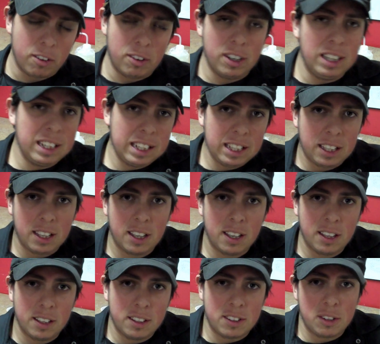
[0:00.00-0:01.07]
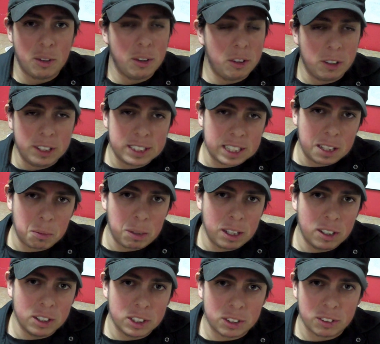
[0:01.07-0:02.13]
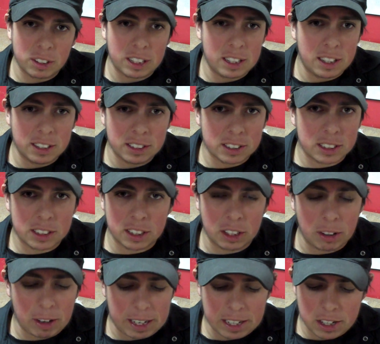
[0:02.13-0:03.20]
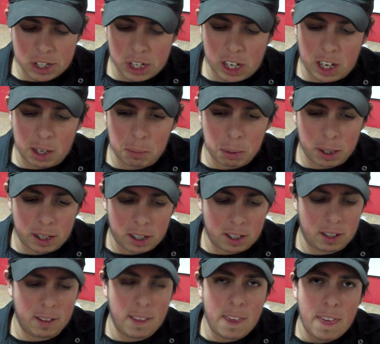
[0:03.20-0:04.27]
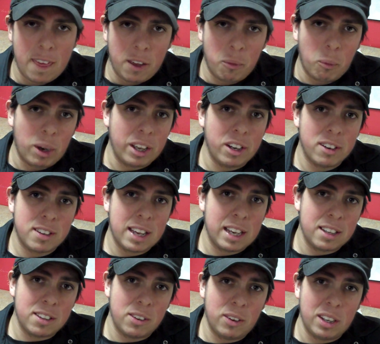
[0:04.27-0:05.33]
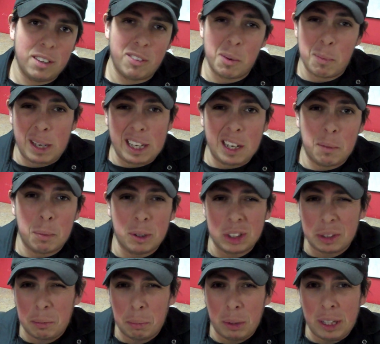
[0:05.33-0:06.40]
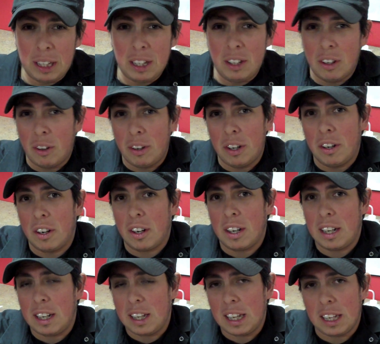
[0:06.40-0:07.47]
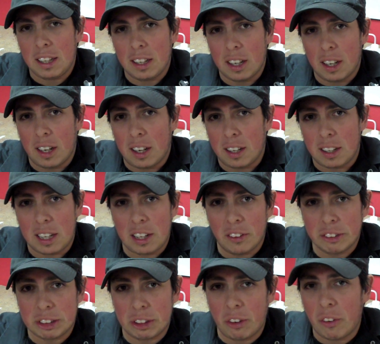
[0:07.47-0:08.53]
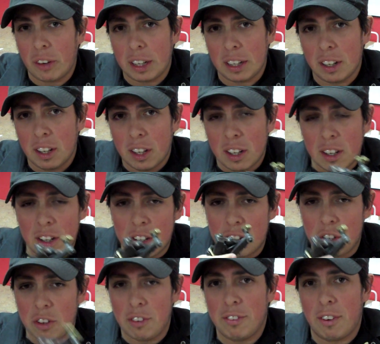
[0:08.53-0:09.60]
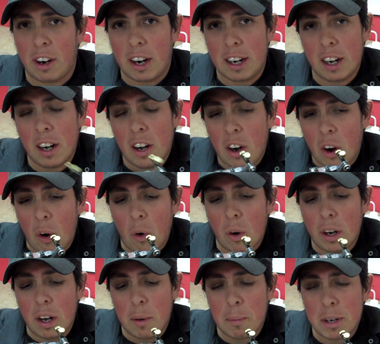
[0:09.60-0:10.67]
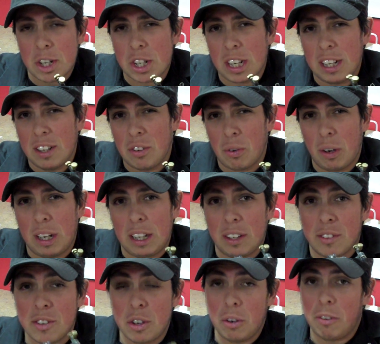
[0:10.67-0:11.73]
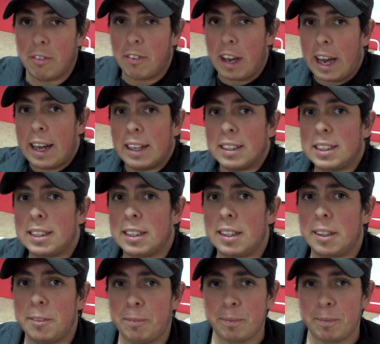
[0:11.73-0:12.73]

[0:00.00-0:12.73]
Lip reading: Really, 2 to 3 centimeters really does a great job. While you're tattooing, if you're making a person bleed, you know your needles are going too far or your machine is running too fast.